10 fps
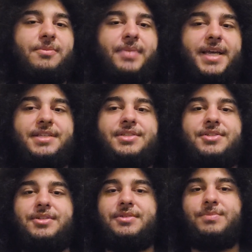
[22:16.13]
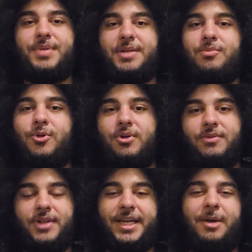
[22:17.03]
best to be more
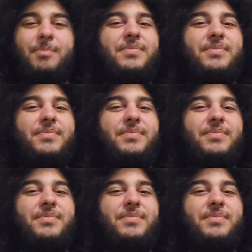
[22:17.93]
of like a